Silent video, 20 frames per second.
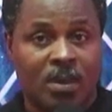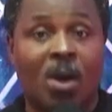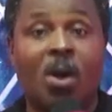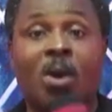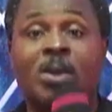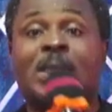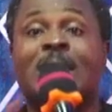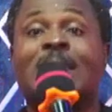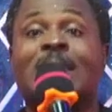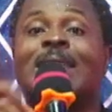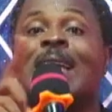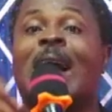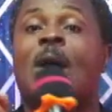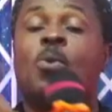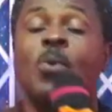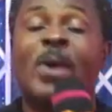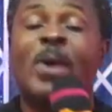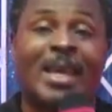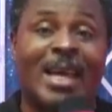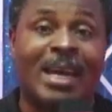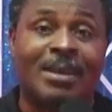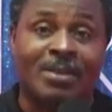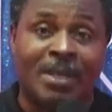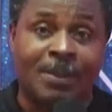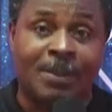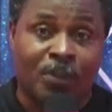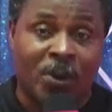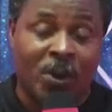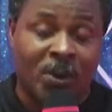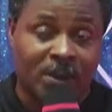Until that wicked
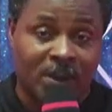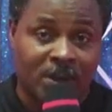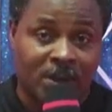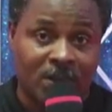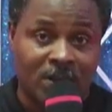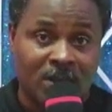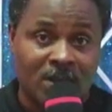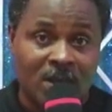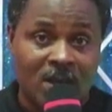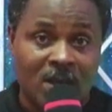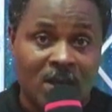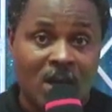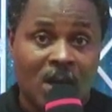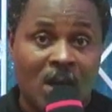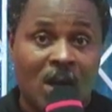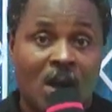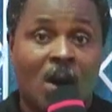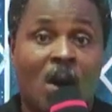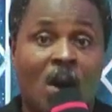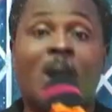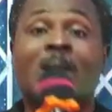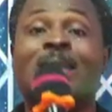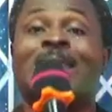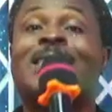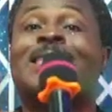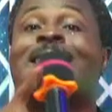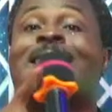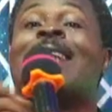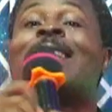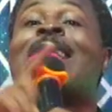report, until
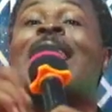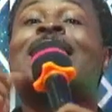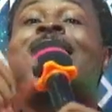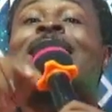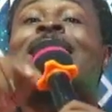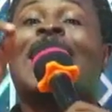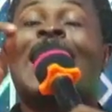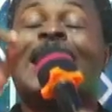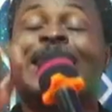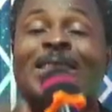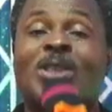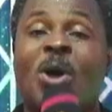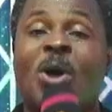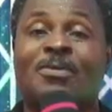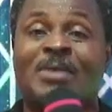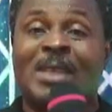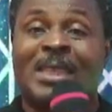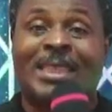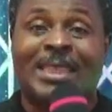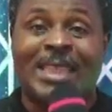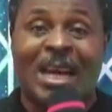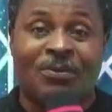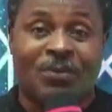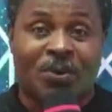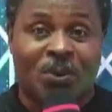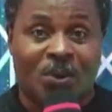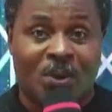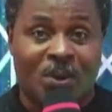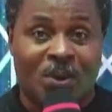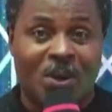that agenda of the devil,
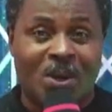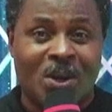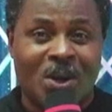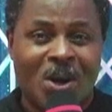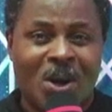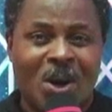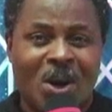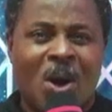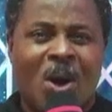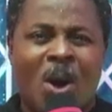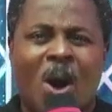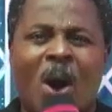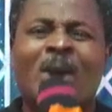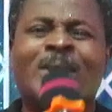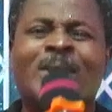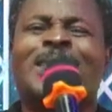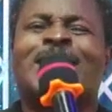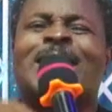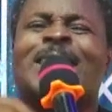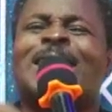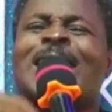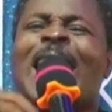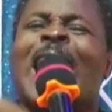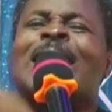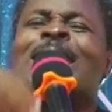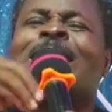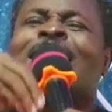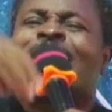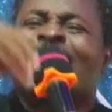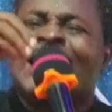until that
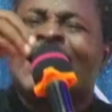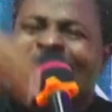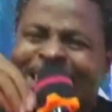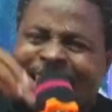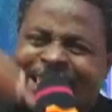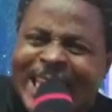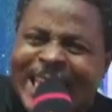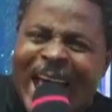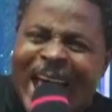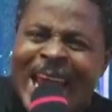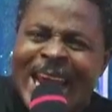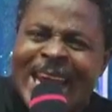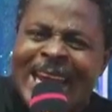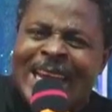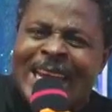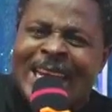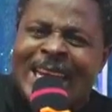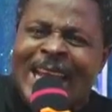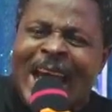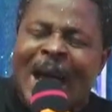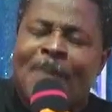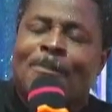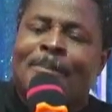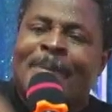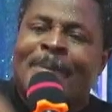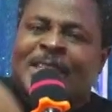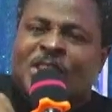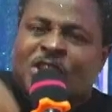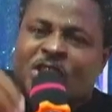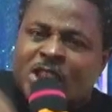design and
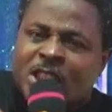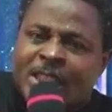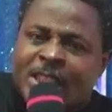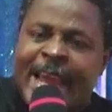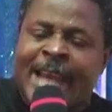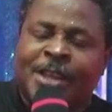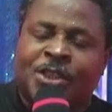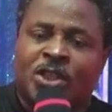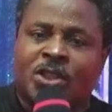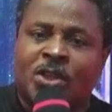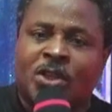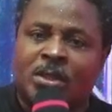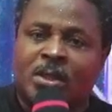machination